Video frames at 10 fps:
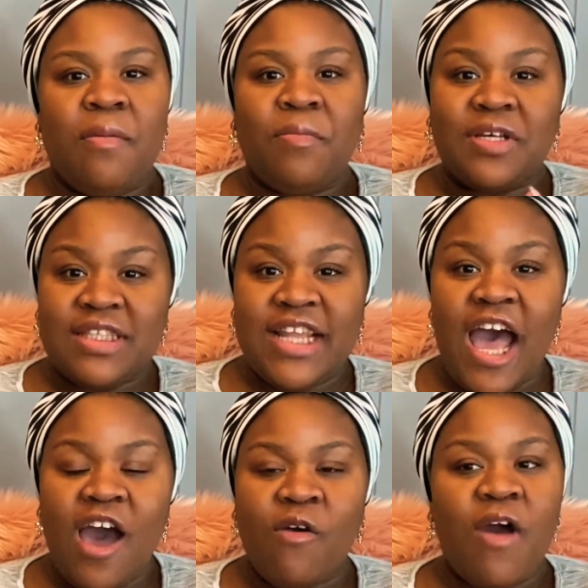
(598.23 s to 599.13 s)
But
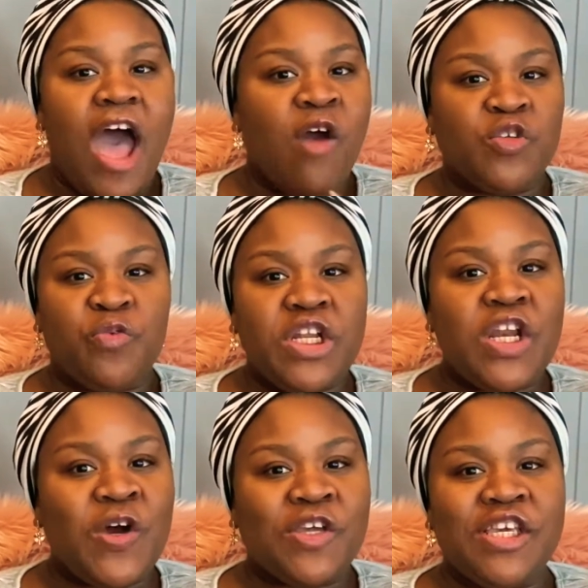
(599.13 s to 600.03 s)
now I was really
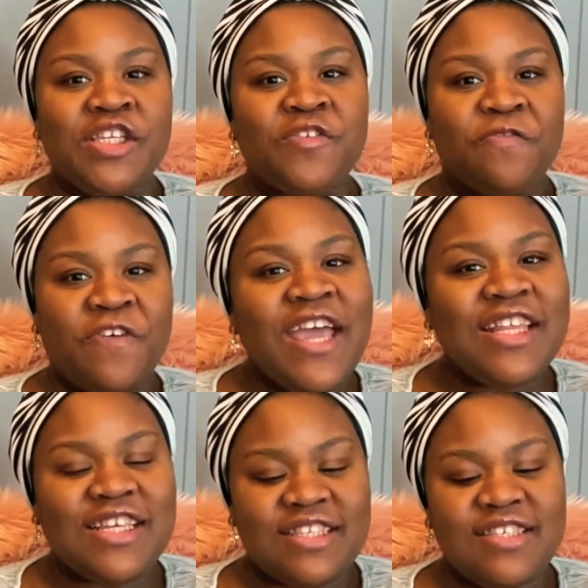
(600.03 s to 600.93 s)
lucky to find it.